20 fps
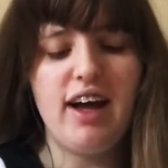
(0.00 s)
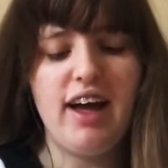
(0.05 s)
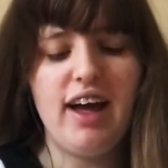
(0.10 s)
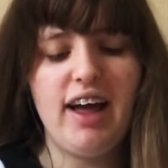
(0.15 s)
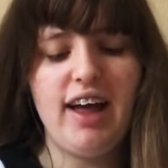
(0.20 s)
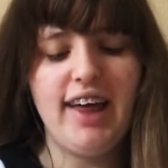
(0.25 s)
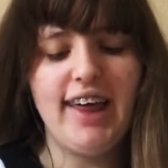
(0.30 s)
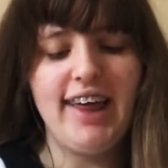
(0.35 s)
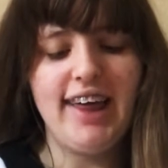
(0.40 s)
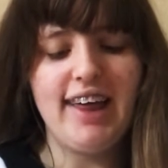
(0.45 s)

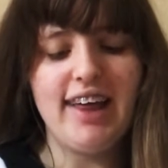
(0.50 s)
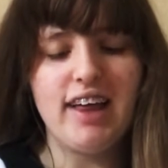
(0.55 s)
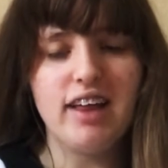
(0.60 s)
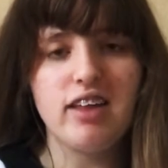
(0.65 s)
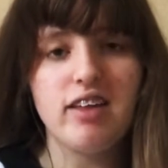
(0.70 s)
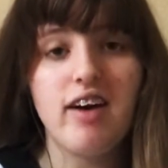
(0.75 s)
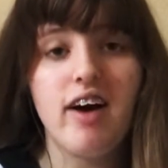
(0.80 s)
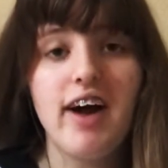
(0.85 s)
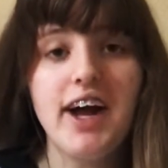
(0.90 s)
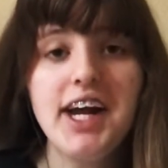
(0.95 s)
a
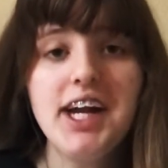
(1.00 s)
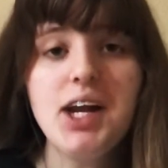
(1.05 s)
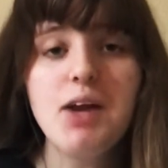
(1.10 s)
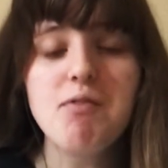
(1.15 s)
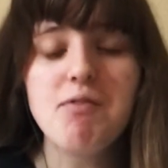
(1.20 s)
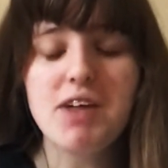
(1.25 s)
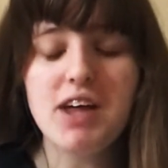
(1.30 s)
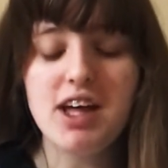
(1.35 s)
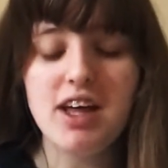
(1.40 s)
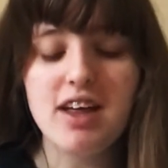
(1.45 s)
9
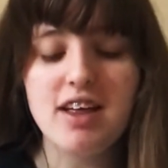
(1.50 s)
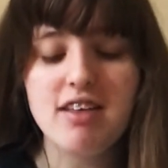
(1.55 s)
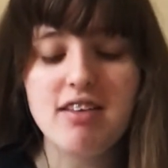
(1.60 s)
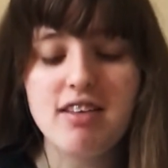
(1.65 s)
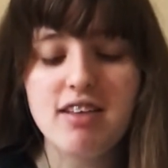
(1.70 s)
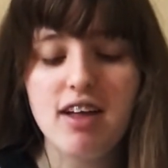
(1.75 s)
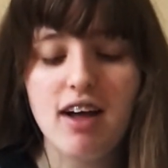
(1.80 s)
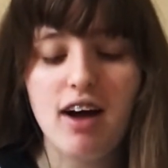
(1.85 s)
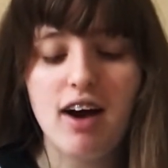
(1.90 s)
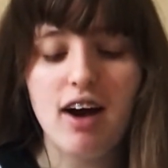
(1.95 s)

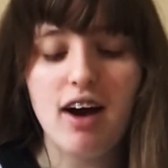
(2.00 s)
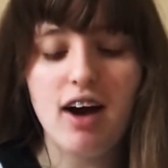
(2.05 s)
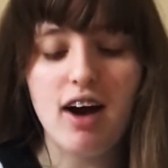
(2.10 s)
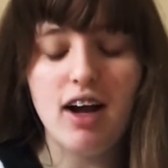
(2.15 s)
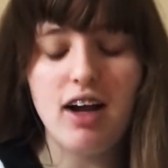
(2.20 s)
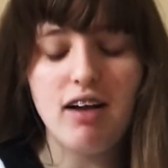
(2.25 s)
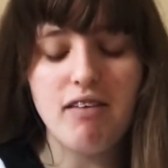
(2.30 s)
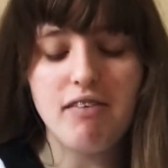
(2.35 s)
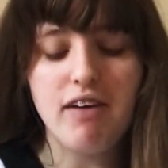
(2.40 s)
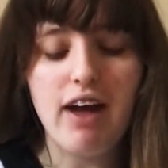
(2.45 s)
because
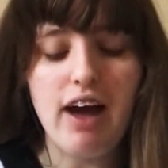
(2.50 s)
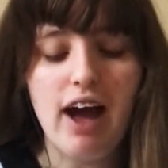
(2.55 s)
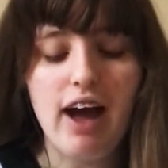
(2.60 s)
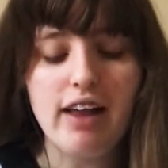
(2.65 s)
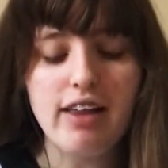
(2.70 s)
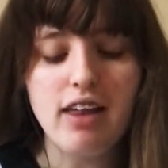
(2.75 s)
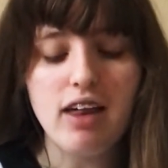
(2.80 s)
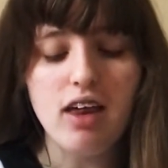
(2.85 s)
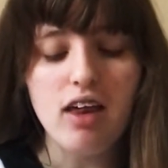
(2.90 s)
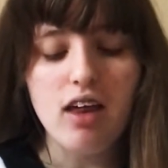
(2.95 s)
I love it,
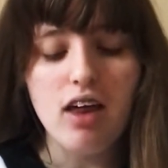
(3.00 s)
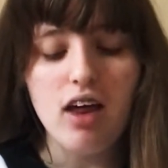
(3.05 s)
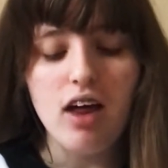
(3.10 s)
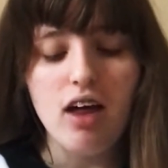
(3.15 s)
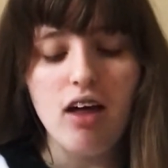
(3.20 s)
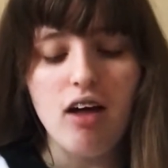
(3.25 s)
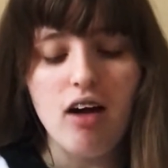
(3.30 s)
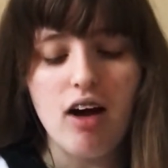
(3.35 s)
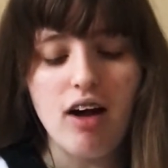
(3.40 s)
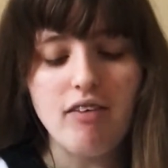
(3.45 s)
and
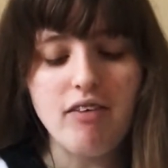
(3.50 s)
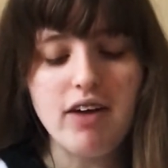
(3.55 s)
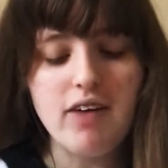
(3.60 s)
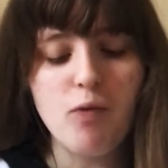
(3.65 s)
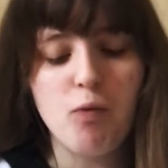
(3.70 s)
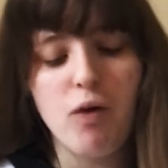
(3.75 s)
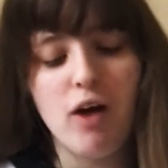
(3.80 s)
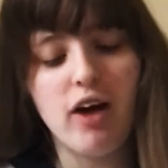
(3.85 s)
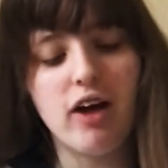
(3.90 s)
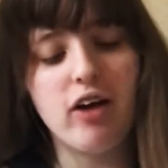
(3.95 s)
I'd
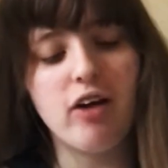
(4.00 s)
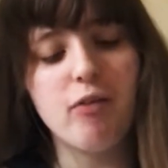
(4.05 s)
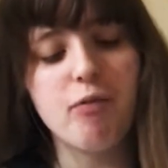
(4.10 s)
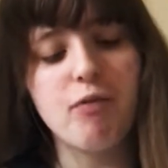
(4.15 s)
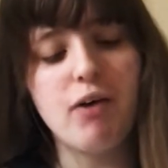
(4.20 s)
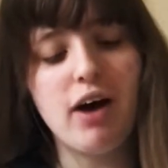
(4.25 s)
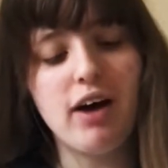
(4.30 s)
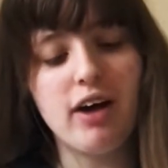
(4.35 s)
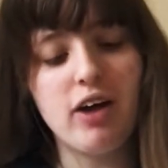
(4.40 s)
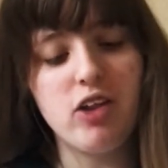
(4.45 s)
rate the
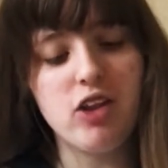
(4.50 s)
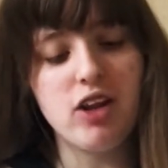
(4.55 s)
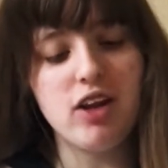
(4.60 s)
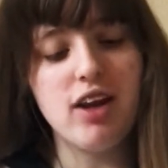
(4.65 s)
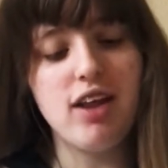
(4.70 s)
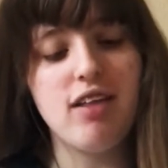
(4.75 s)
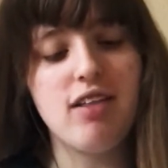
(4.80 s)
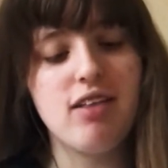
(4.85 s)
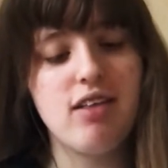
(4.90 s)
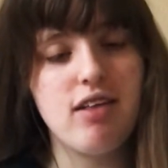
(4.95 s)
packaging at
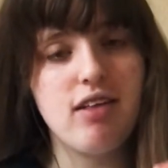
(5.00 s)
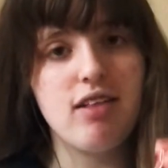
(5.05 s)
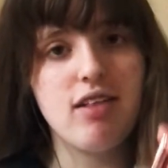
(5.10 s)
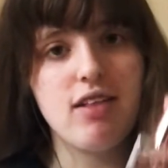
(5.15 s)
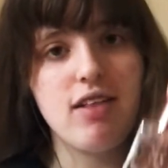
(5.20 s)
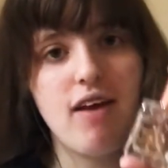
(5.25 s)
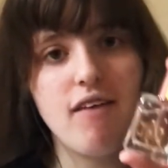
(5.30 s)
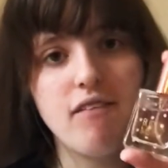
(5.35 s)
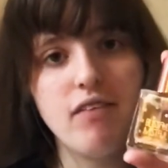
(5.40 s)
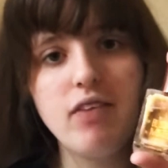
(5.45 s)
least a
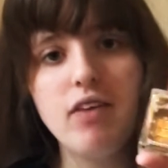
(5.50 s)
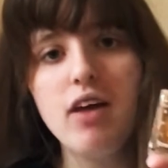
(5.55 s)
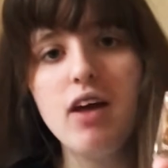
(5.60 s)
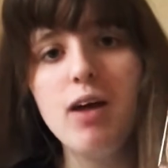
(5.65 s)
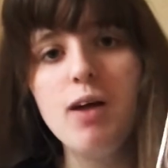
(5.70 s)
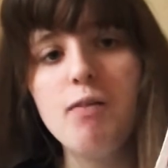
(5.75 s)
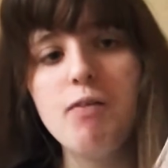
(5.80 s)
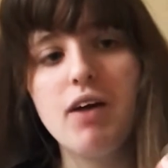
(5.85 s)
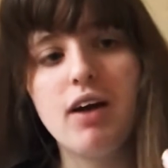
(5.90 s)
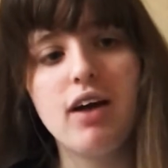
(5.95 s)
7
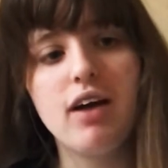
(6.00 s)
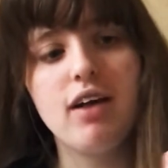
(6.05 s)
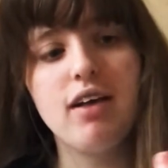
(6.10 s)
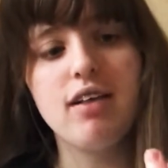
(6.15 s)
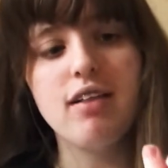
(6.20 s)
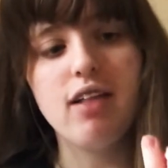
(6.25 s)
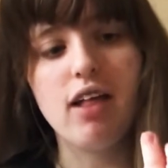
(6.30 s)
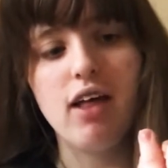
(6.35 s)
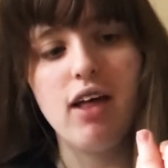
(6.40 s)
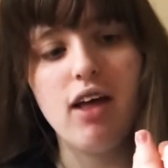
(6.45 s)

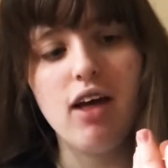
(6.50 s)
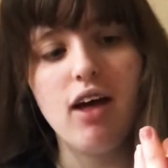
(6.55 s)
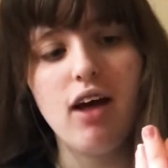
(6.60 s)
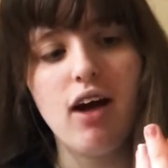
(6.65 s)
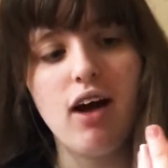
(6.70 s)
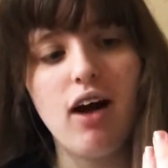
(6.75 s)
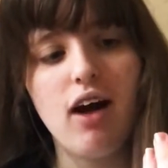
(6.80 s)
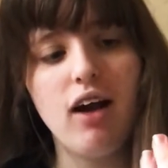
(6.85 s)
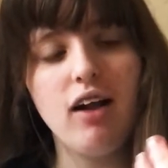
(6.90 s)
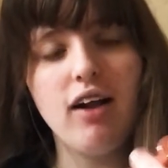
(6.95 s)
because
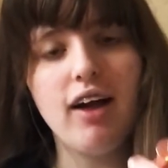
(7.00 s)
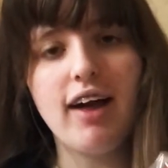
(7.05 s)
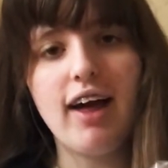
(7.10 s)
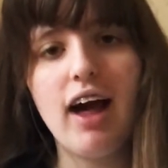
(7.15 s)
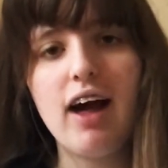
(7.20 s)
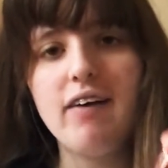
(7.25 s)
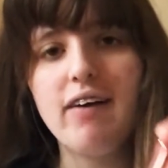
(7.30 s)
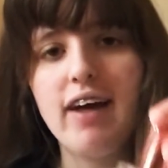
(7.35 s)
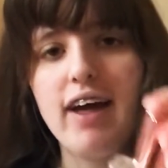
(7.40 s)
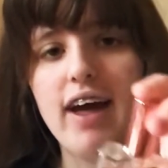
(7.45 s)
I like
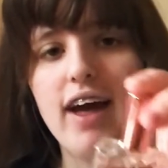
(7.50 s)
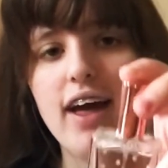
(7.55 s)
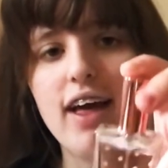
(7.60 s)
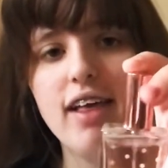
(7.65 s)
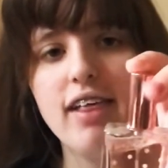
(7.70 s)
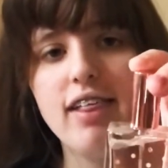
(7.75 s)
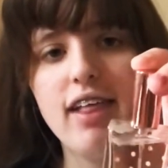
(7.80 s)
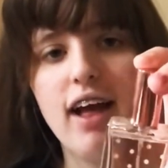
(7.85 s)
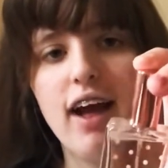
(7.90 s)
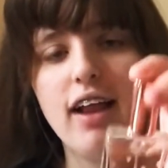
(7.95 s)
how it
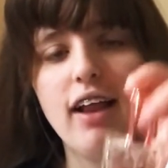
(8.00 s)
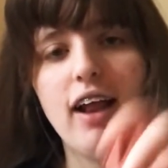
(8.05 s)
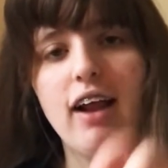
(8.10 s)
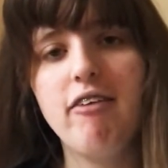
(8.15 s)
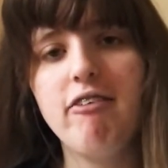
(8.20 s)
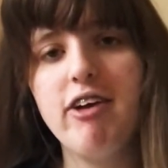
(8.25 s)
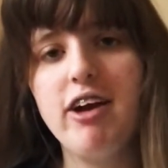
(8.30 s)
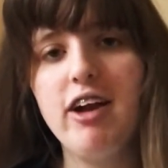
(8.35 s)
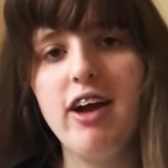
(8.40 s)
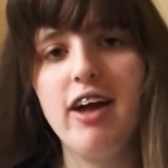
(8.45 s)
is, and I
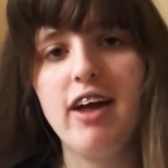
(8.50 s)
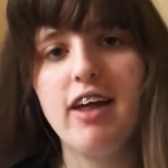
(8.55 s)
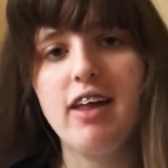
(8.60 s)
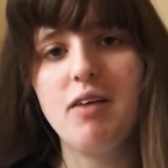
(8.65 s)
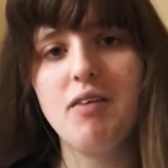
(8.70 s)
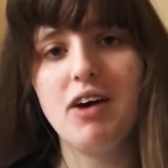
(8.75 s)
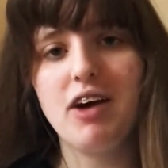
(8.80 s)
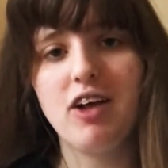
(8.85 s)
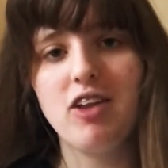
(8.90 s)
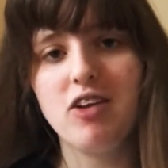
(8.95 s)
really like
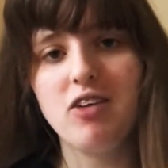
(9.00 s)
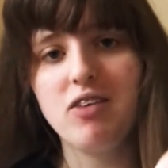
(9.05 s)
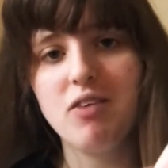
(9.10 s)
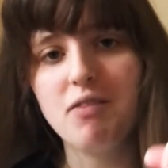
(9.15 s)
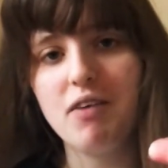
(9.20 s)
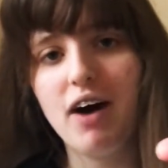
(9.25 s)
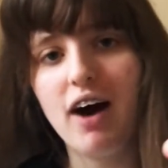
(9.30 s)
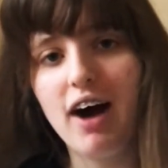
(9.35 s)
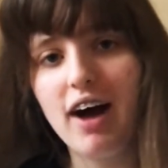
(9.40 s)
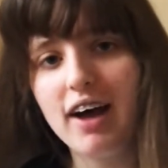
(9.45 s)
the packaging on the
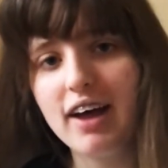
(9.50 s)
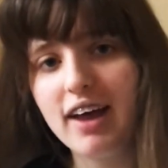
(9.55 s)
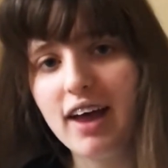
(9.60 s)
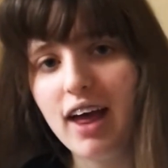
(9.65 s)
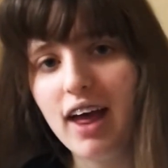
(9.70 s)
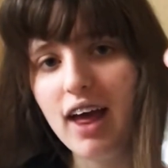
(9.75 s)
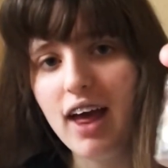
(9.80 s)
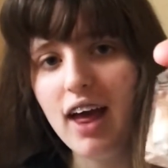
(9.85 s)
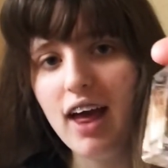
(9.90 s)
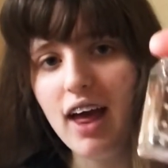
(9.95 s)
back,
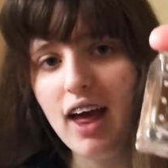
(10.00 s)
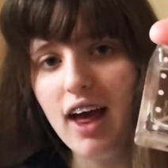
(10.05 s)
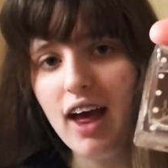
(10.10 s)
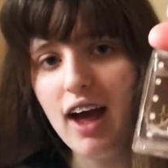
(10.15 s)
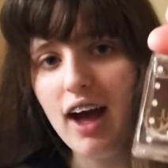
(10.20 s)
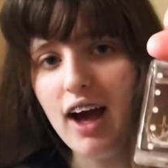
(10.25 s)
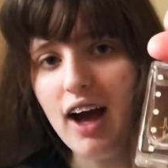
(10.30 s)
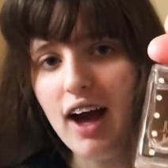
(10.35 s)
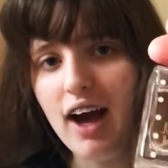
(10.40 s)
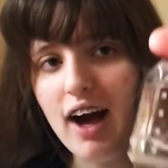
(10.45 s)

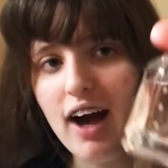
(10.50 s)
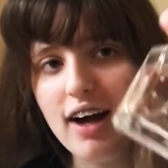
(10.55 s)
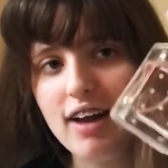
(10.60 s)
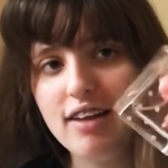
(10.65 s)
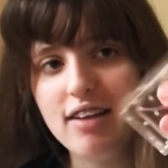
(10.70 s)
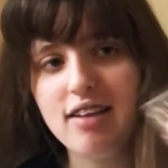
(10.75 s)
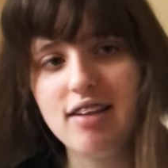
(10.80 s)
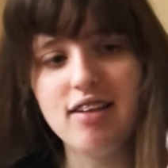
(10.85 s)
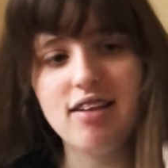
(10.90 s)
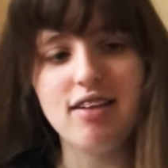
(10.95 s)

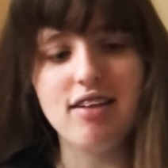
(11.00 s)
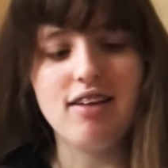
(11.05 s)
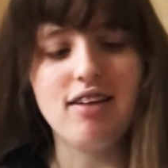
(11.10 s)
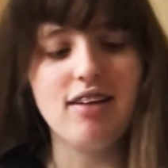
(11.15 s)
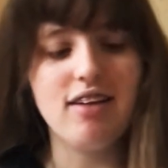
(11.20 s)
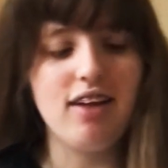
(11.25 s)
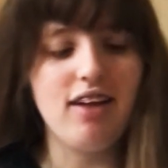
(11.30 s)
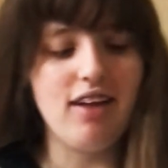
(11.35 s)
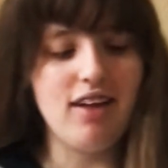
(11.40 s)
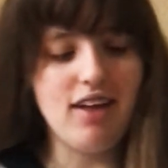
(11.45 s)
and
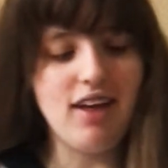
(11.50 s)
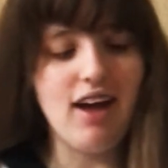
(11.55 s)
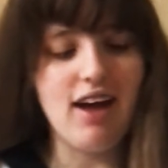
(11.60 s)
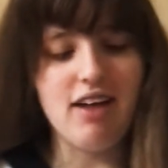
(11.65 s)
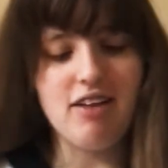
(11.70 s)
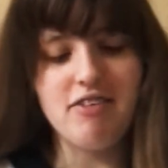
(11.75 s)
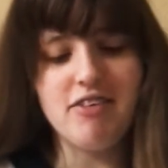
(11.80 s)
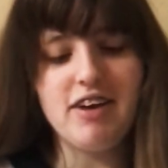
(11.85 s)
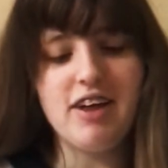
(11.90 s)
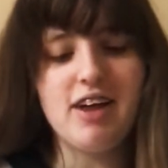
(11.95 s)
yeah,
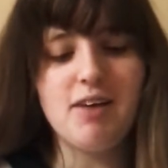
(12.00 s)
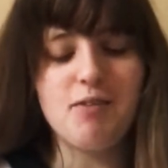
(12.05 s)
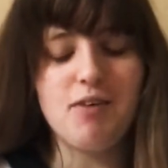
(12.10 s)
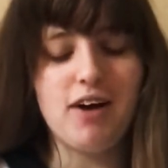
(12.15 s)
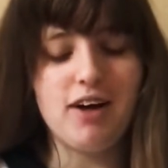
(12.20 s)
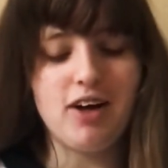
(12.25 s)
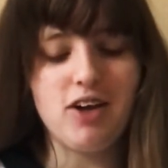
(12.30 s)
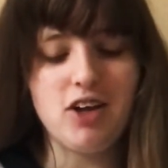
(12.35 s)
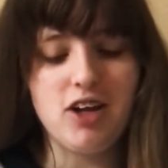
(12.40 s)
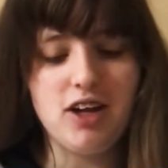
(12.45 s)
it's really good
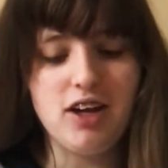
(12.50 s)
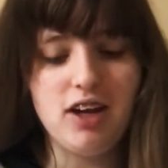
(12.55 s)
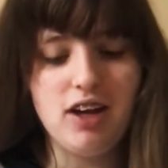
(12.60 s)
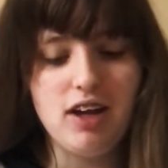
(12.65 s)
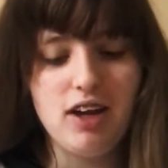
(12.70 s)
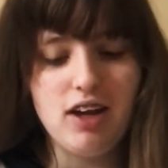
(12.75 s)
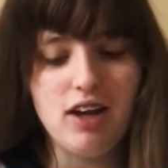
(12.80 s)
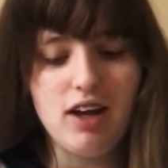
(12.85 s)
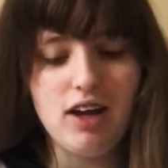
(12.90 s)
packaging,